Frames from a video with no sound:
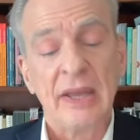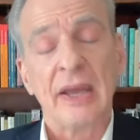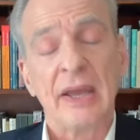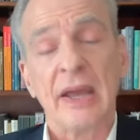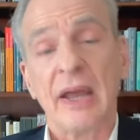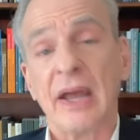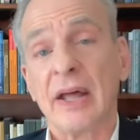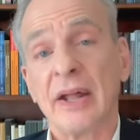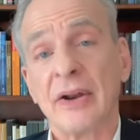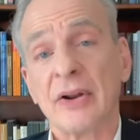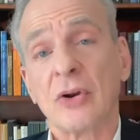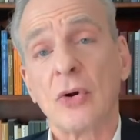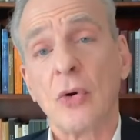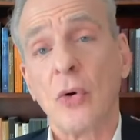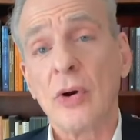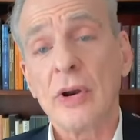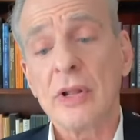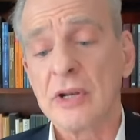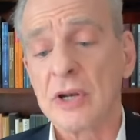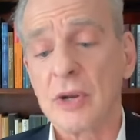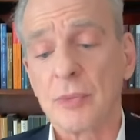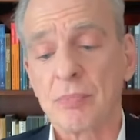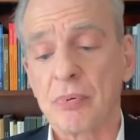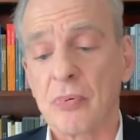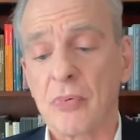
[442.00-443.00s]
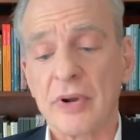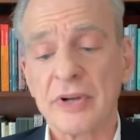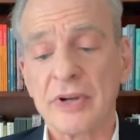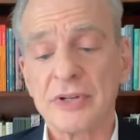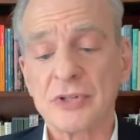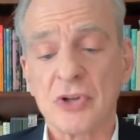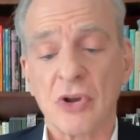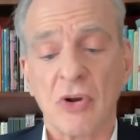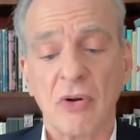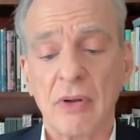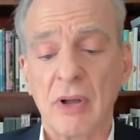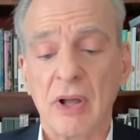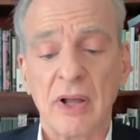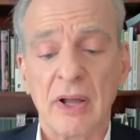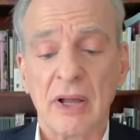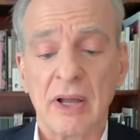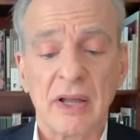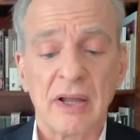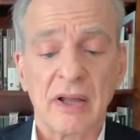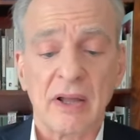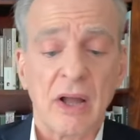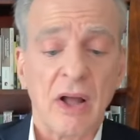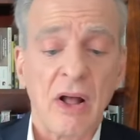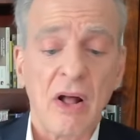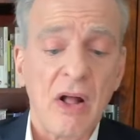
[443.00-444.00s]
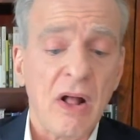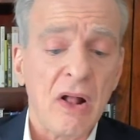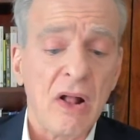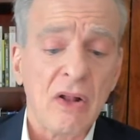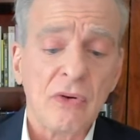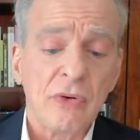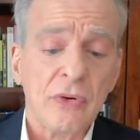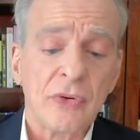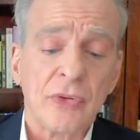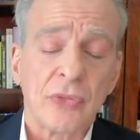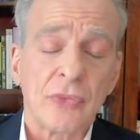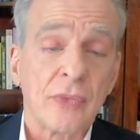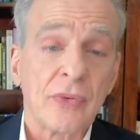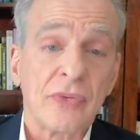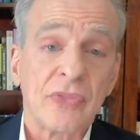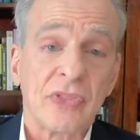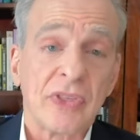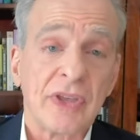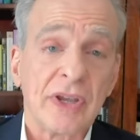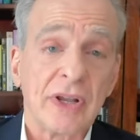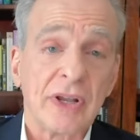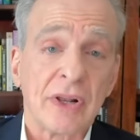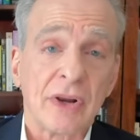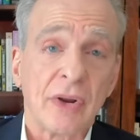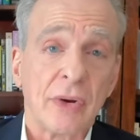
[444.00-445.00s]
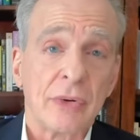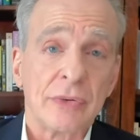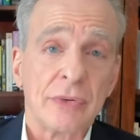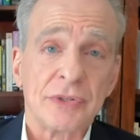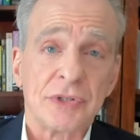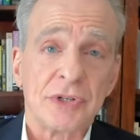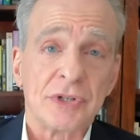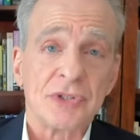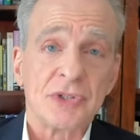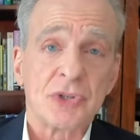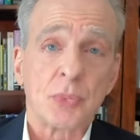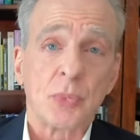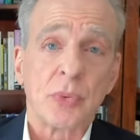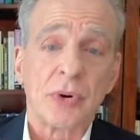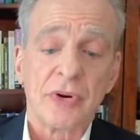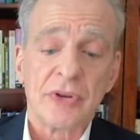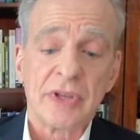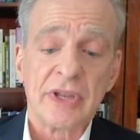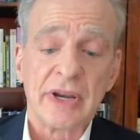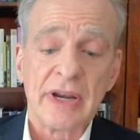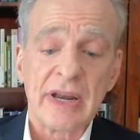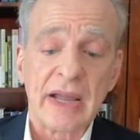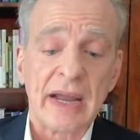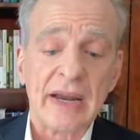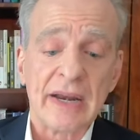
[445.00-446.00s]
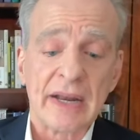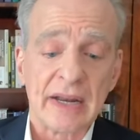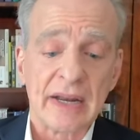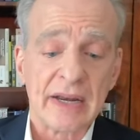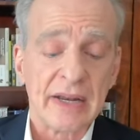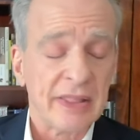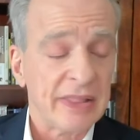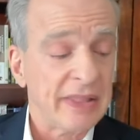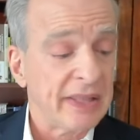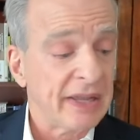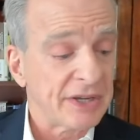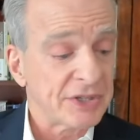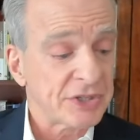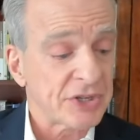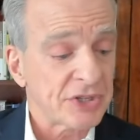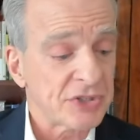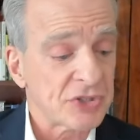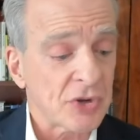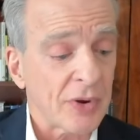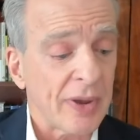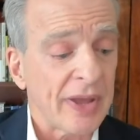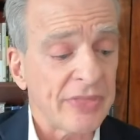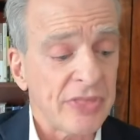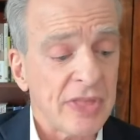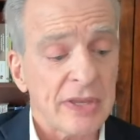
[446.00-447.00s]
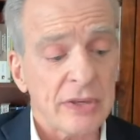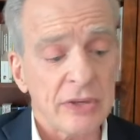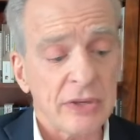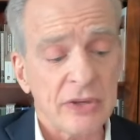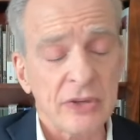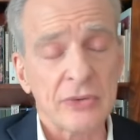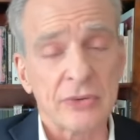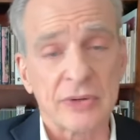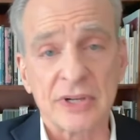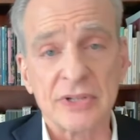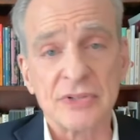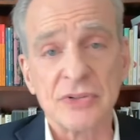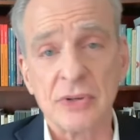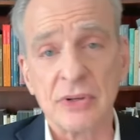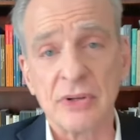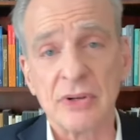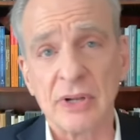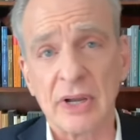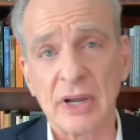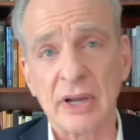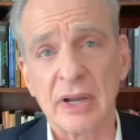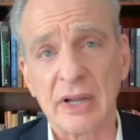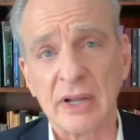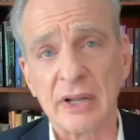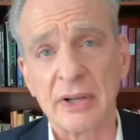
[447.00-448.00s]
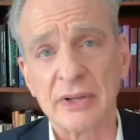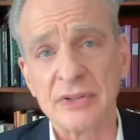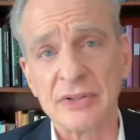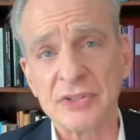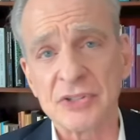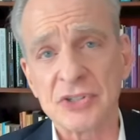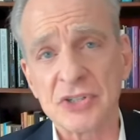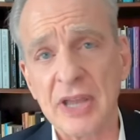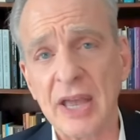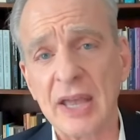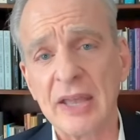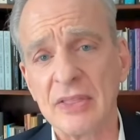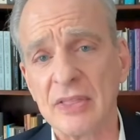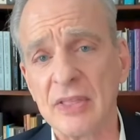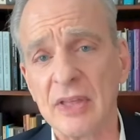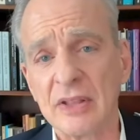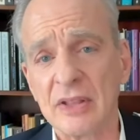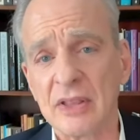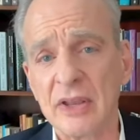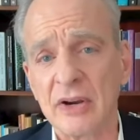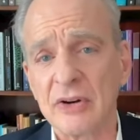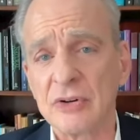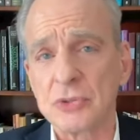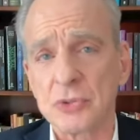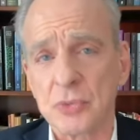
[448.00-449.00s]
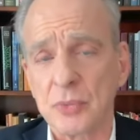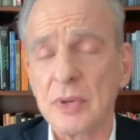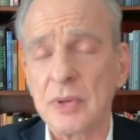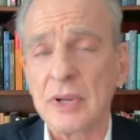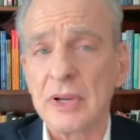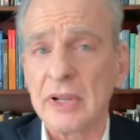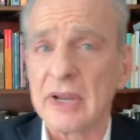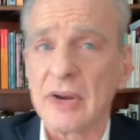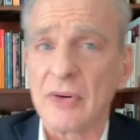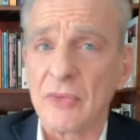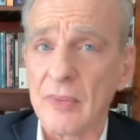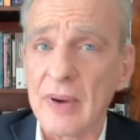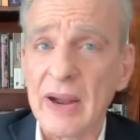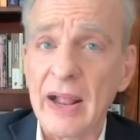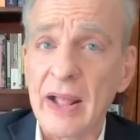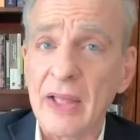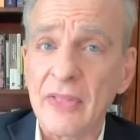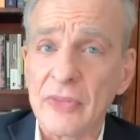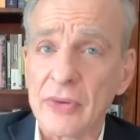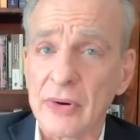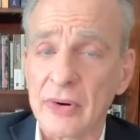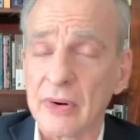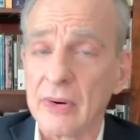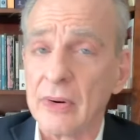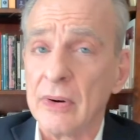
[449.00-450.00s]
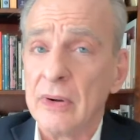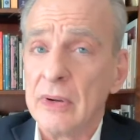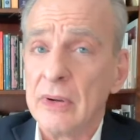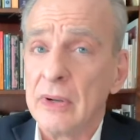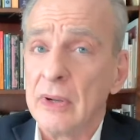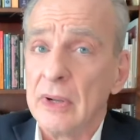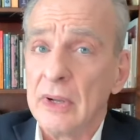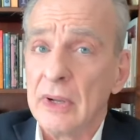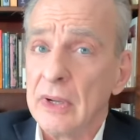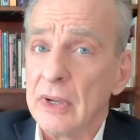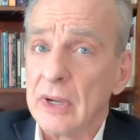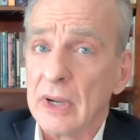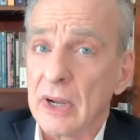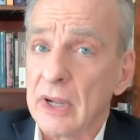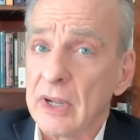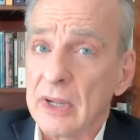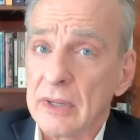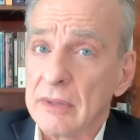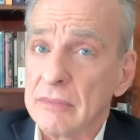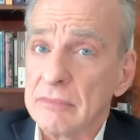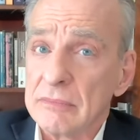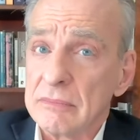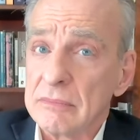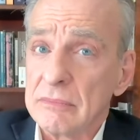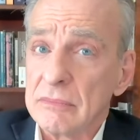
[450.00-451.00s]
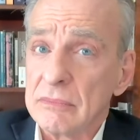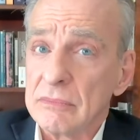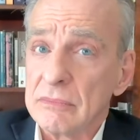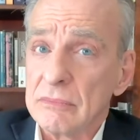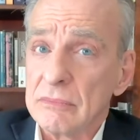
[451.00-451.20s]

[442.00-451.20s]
And according to Preuss, uh, all Lutheran theologians were united in this. And so I think you can uh, say that there's really a rather um,